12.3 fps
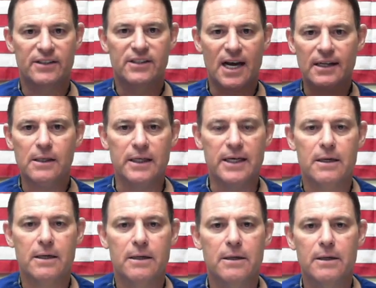
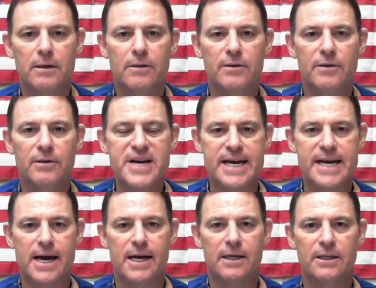suddenly the
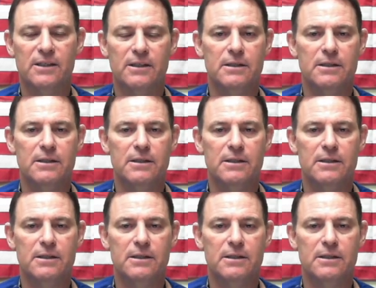media just